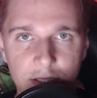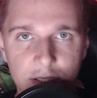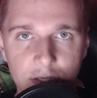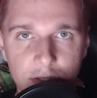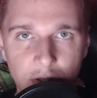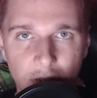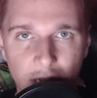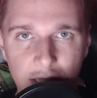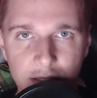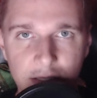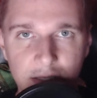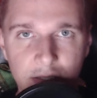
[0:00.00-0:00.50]
You know,
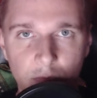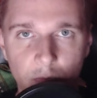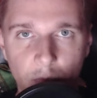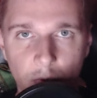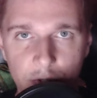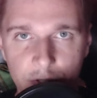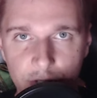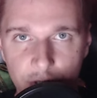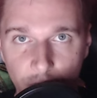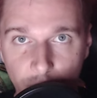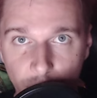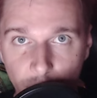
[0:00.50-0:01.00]
I didn't watch
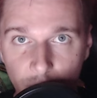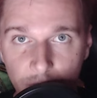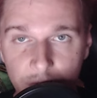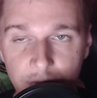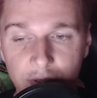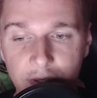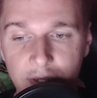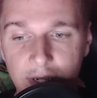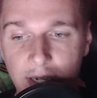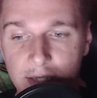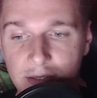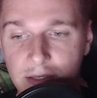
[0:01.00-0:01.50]
the whole
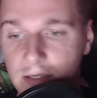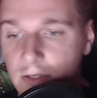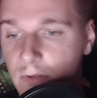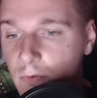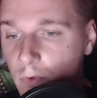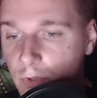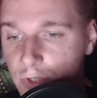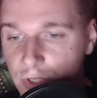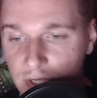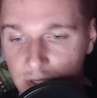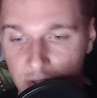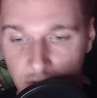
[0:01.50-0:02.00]
thing. I didn't
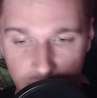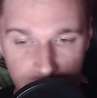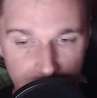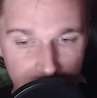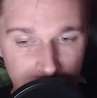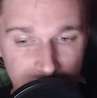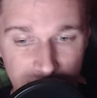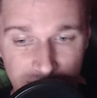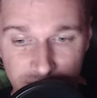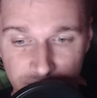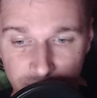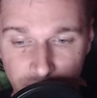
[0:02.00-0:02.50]
watch the
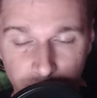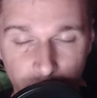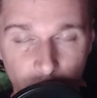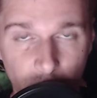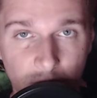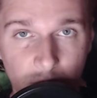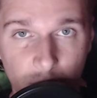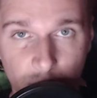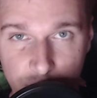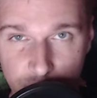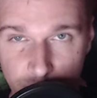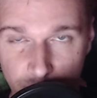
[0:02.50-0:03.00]
season four. I
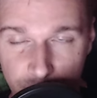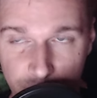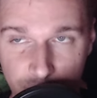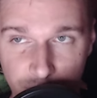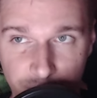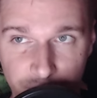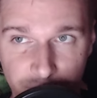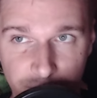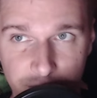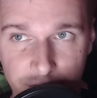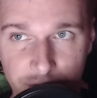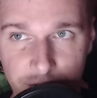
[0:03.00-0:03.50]
was watching
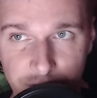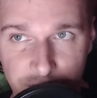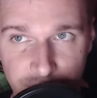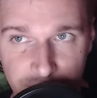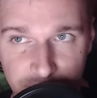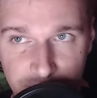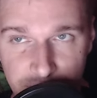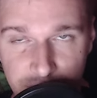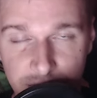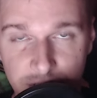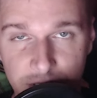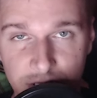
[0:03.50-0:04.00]
first
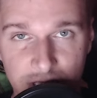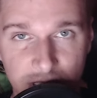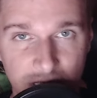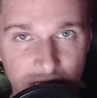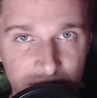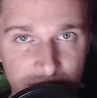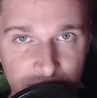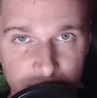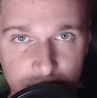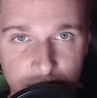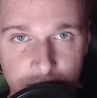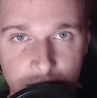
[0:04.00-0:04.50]
season, second
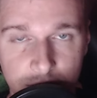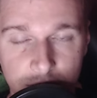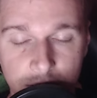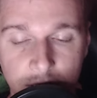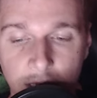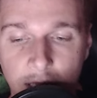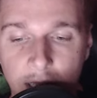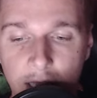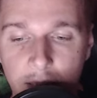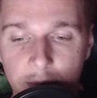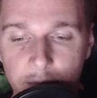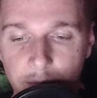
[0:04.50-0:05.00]
season.
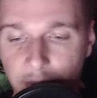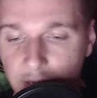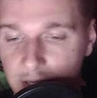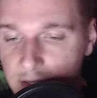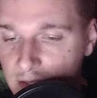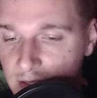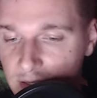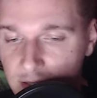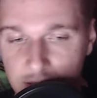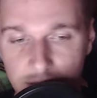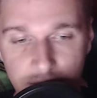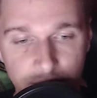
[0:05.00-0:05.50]
But
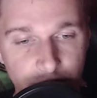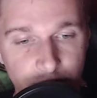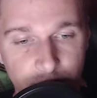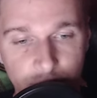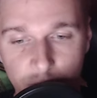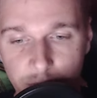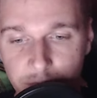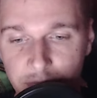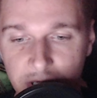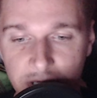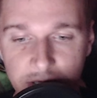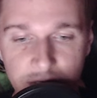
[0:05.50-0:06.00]
eh, to
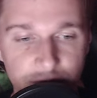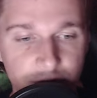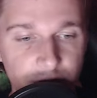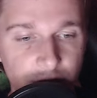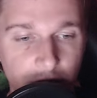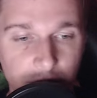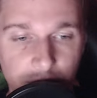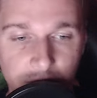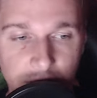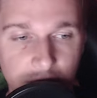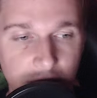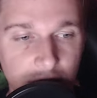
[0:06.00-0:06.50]
me, it's
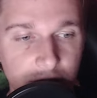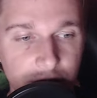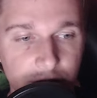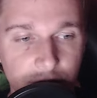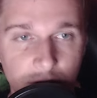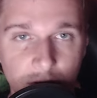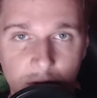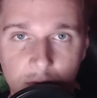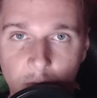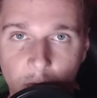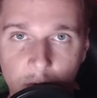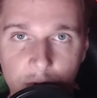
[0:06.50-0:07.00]
very clear. You
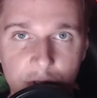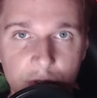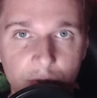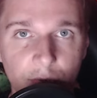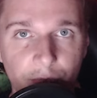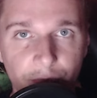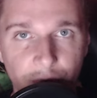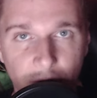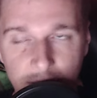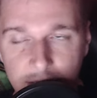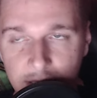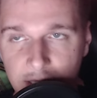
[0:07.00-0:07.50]
know, wants to
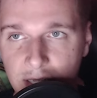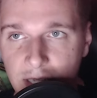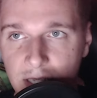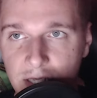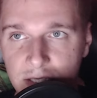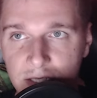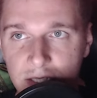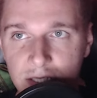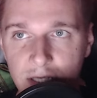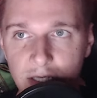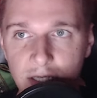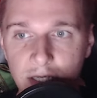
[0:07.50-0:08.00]
fight
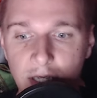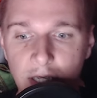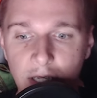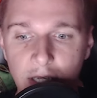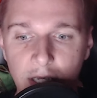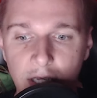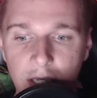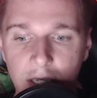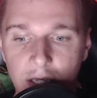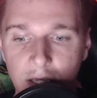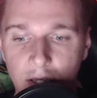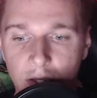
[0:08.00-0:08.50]
against the
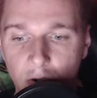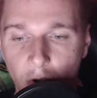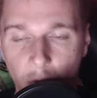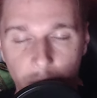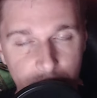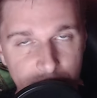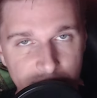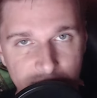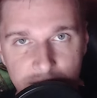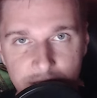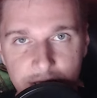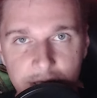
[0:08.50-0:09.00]
eh,
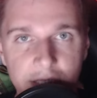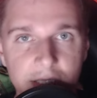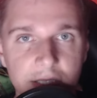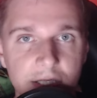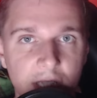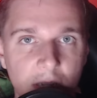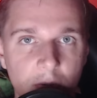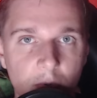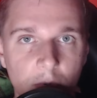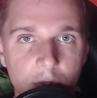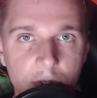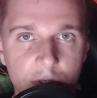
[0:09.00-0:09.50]
oppressors
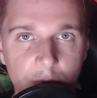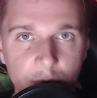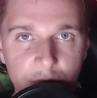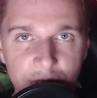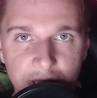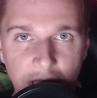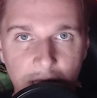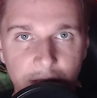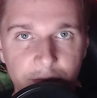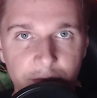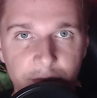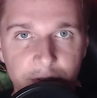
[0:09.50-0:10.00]
and wants to
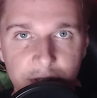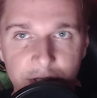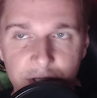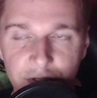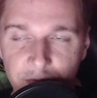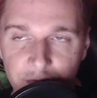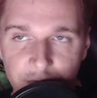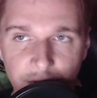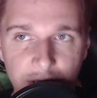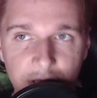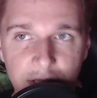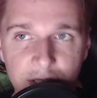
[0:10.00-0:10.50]
save his
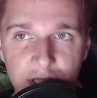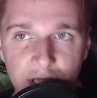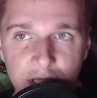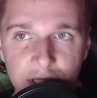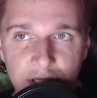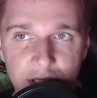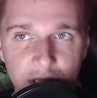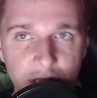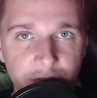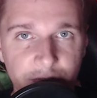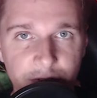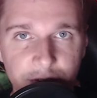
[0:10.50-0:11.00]
friends and
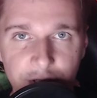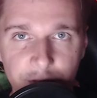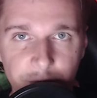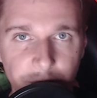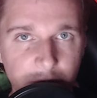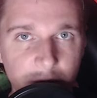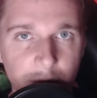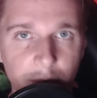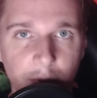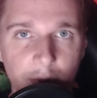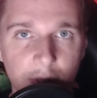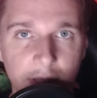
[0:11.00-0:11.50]
save his
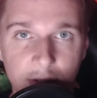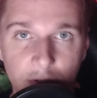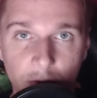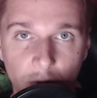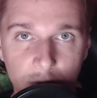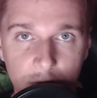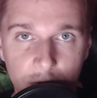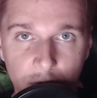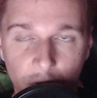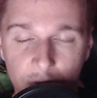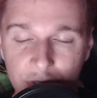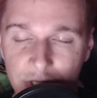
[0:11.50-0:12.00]
people at all
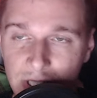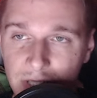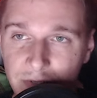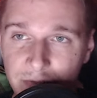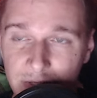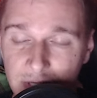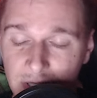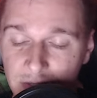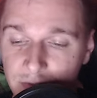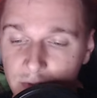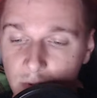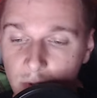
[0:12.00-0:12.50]
costs, even
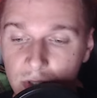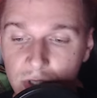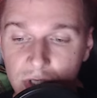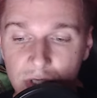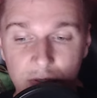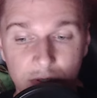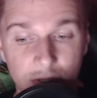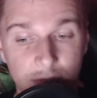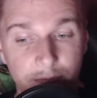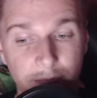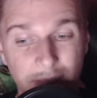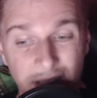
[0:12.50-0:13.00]
if those
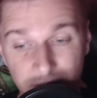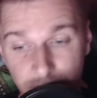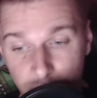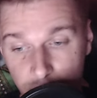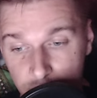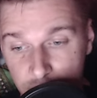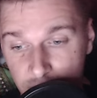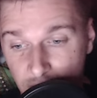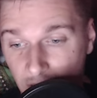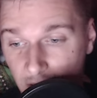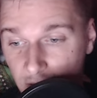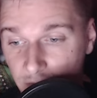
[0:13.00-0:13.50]
eh,
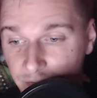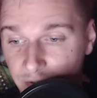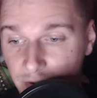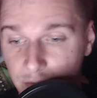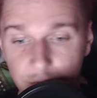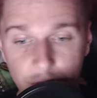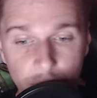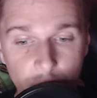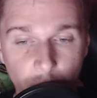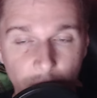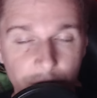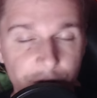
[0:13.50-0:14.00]
methods are very
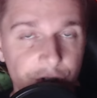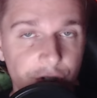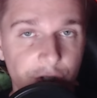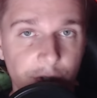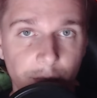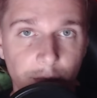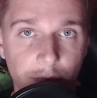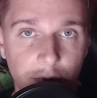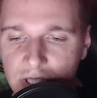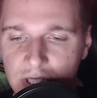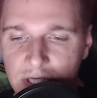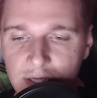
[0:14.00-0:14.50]

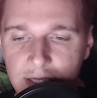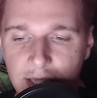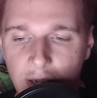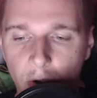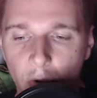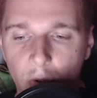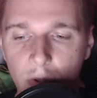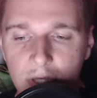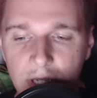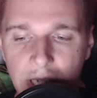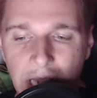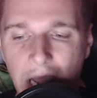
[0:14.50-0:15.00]
questionable. The
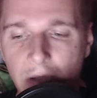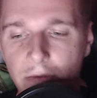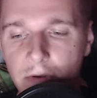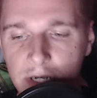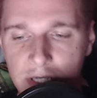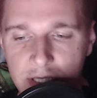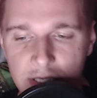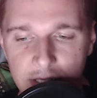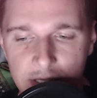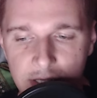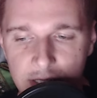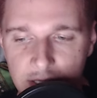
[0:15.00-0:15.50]
whole
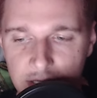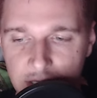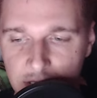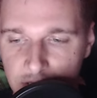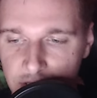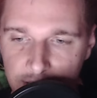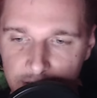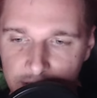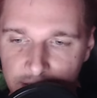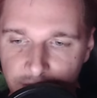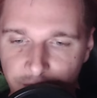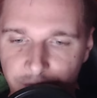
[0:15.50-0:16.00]
character is
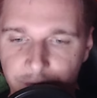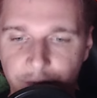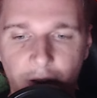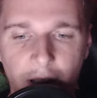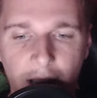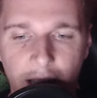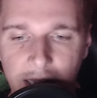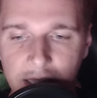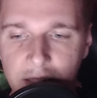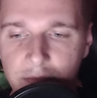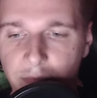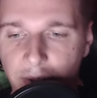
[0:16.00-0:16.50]

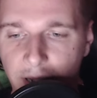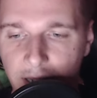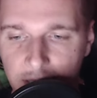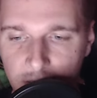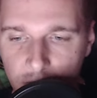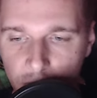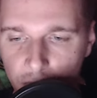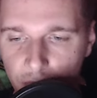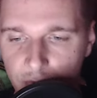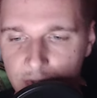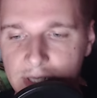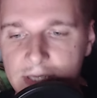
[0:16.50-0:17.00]
defined by
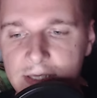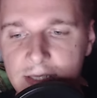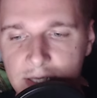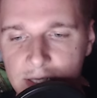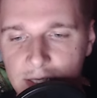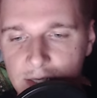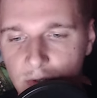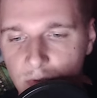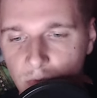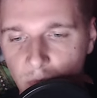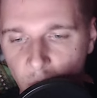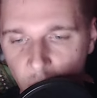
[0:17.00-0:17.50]
grit,
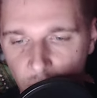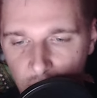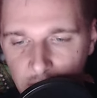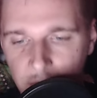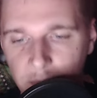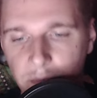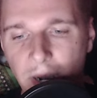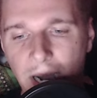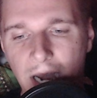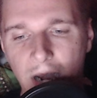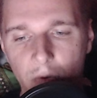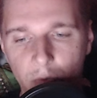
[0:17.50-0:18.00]

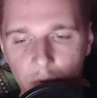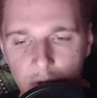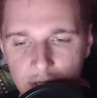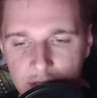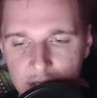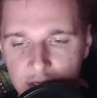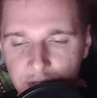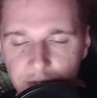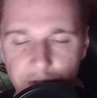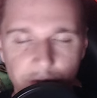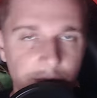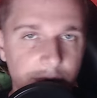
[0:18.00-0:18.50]
willpower, and
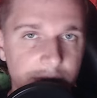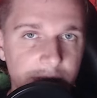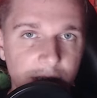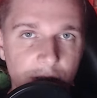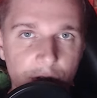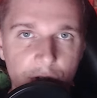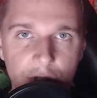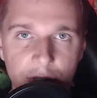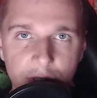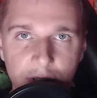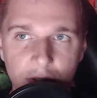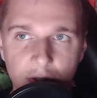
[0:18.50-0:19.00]

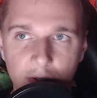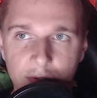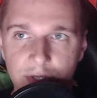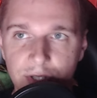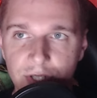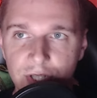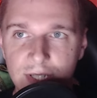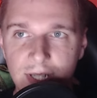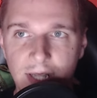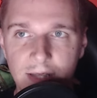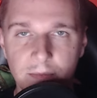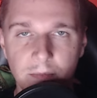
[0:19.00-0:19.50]
determination. You know, there's
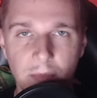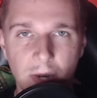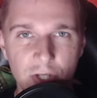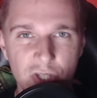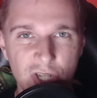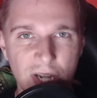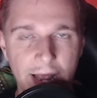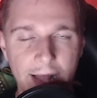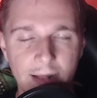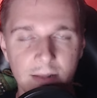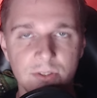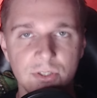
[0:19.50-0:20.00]
not much
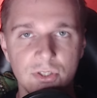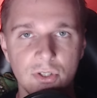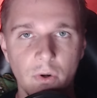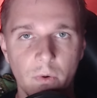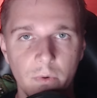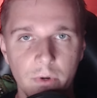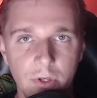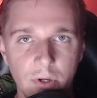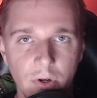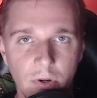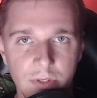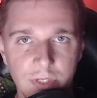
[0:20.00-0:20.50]
else
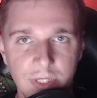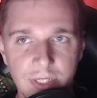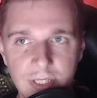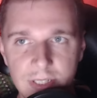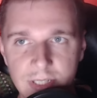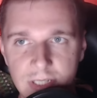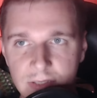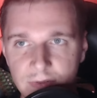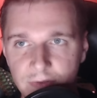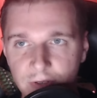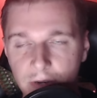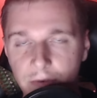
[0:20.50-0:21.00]
going on.
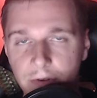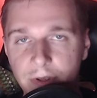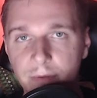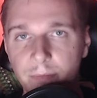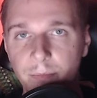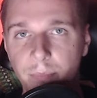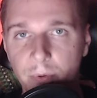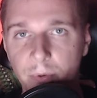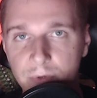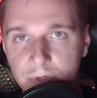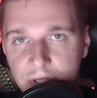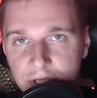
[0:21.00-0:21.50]
He's very
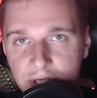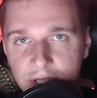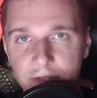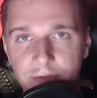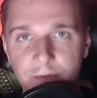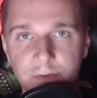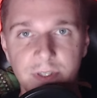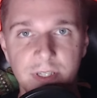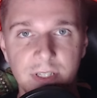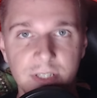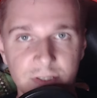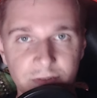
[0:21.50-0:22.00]
impulsive.
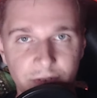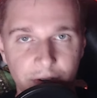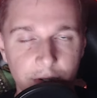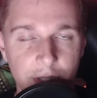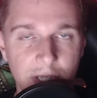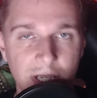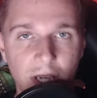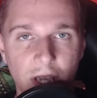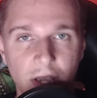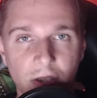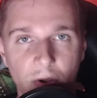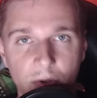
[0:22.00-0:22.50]
He's very
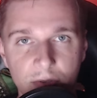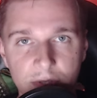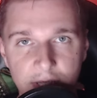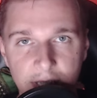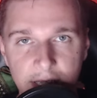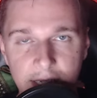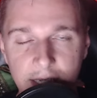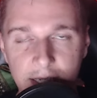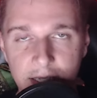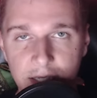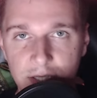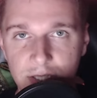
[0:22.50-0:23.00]

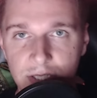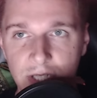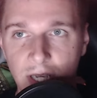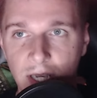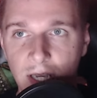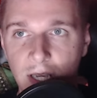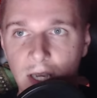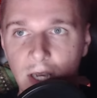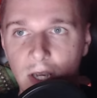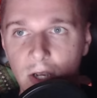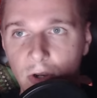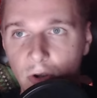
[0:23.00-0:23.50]
chaotic. He's
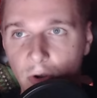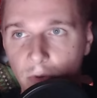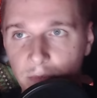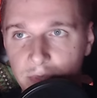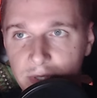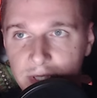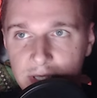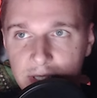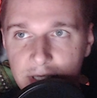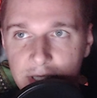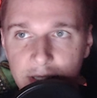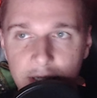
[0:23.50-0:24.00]

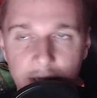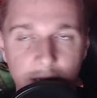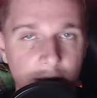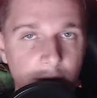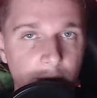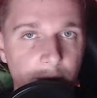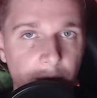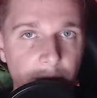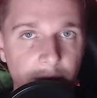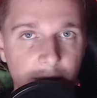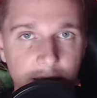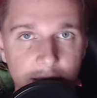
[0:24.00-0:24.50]
completely
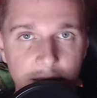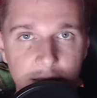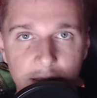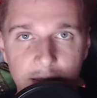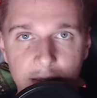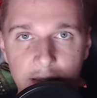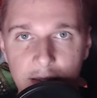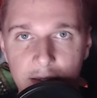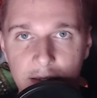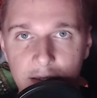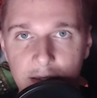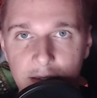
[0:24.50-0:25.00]

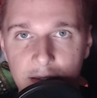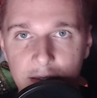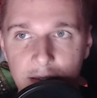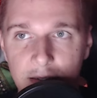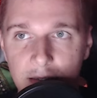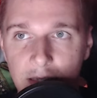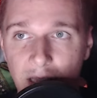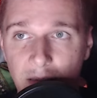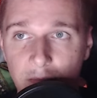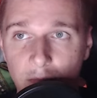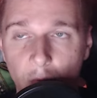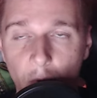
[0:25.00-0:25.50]
uh,
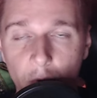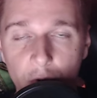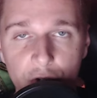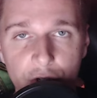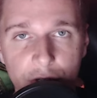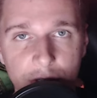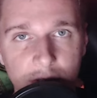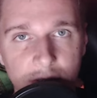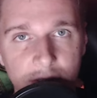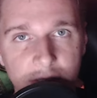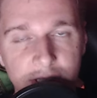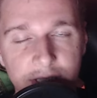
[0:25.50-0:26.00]

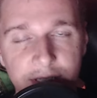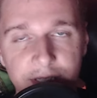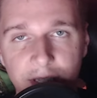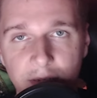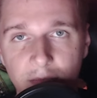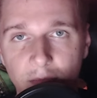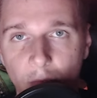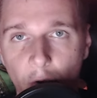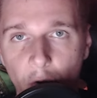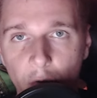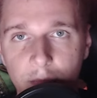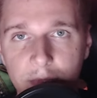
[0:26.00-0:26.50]
emotional in the
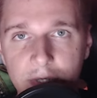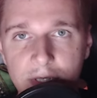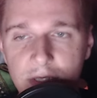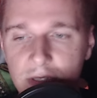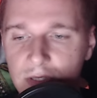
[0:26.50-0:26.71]
moment.